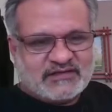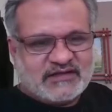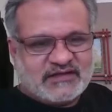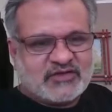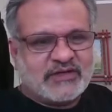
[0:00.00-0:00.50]

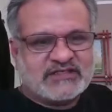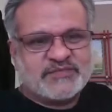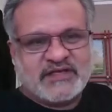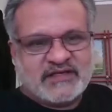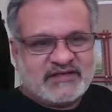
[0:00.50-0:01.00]

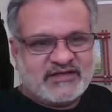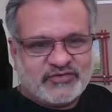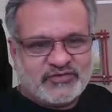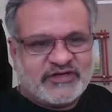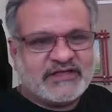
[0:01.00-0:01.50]
Al-Khwarizmi,
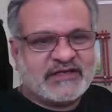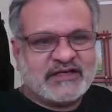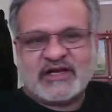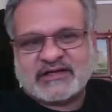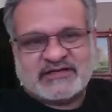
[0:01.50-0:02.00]
you would read in
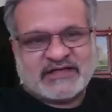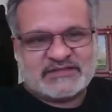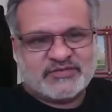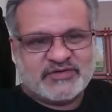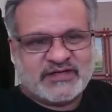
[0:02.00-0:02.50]
an American
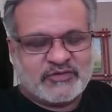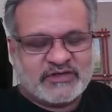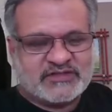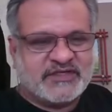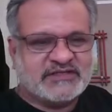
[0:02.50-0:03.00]
textbook,
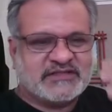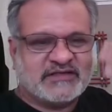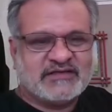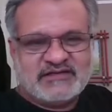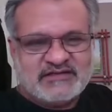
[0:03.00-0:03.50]
Al-Khwarizmi is
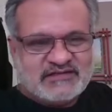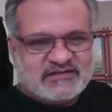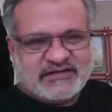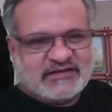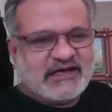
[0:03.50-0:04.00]
an
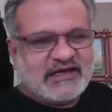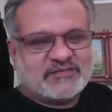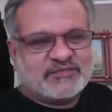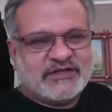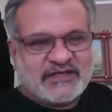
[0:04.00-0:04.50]

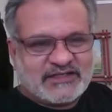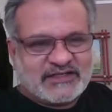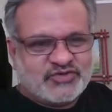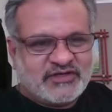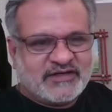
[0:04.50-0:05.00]
Arab
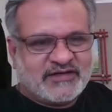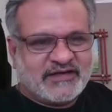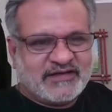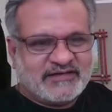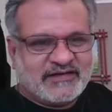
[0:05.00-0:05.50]
intellectual,
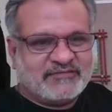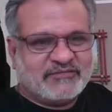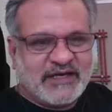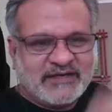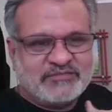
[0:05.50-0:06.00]
and
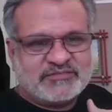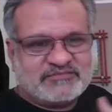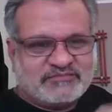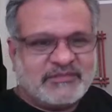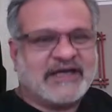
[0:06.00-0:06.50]

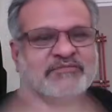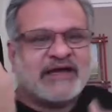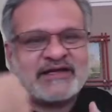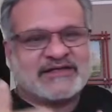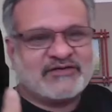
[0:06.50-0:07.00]
my
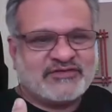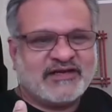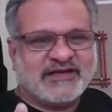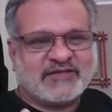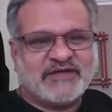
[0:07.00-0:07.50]
background
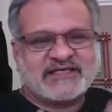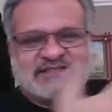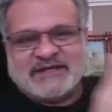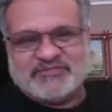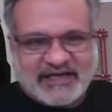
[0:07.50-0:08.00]
didn't let me
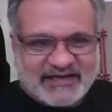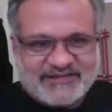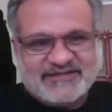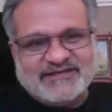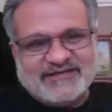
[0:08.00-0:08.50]
accept that.